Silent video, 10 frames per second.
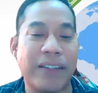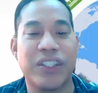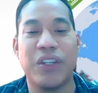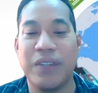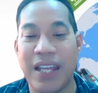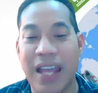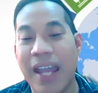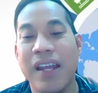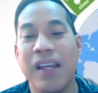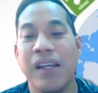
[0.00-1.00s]

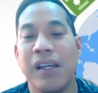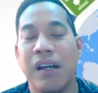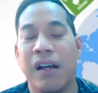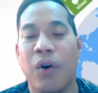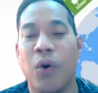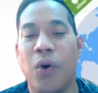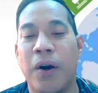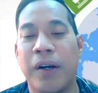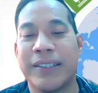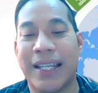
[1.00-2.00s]
MaxQDA,
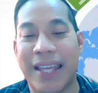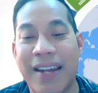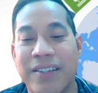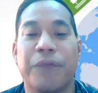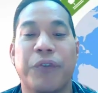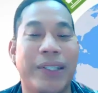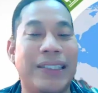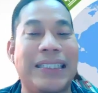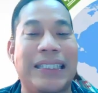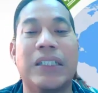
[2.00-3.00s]
or Target to
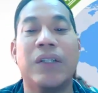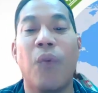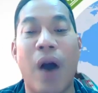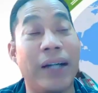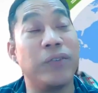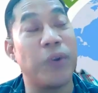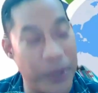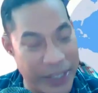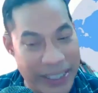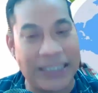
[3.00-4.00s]
assist while
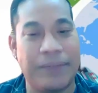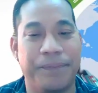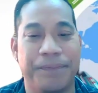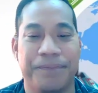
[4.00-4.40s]
coding.